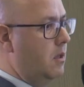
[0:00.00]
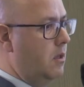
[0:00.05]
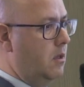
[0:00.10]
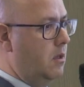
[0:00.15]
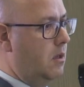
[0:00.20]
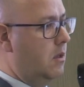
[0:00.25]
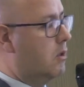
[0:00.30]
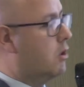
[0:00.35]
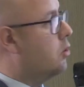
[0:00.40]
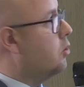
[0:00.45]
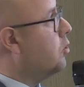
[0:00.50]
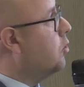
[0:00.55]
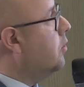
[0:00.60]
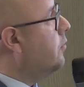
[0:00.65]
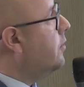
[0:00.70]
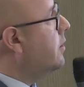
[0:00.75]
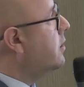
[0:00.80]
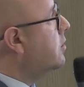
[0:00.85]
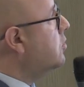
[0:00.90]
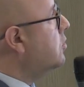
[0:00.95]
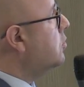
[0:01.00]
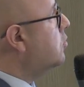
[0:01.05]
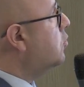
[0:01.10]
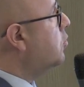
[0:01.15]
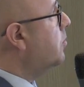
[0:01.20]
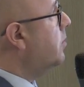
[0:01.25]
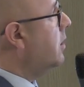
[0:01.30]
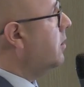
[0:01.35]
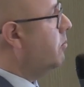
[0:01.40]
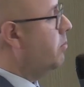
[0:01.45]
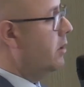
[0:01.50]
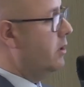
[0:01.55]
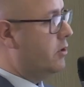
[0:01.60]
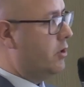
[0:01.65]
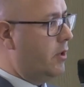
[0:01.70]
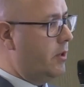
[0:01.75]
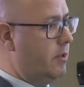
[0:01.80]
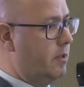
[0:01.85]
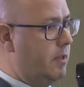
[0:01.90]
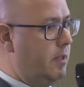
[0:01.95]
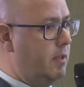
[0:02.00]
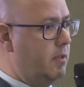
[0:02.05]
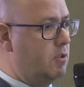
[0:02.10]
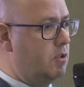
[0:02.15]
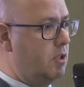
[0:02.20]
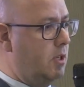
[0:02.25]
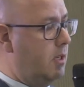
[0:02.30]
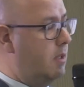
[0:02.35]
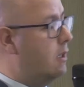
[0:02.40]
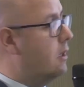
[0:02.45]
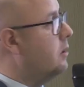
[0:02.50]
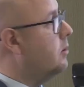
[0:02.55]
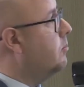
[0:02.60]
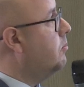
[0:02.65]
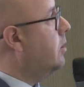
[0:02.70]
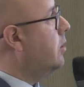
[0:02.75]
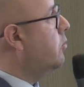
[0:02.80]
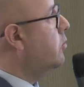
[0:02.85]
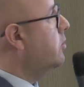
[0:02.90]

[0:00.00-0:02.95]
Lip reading: Congo FLNG 2 being built currently in China by